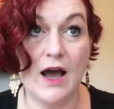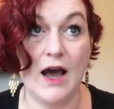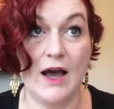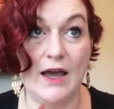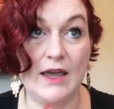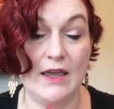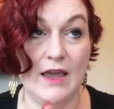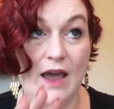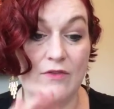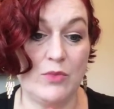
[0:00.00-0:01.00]
I
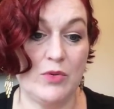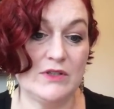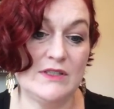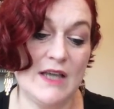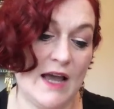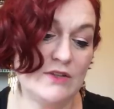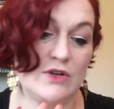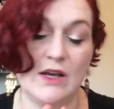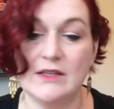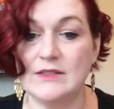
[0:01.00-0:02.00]
have the person's
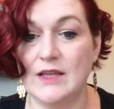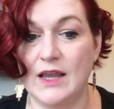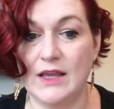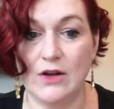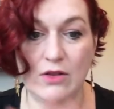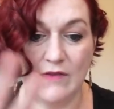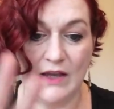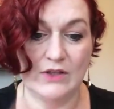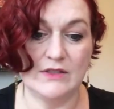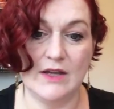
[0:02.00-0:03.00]
address and all of
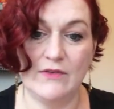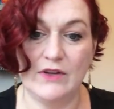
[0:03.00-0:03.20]
that good stuff.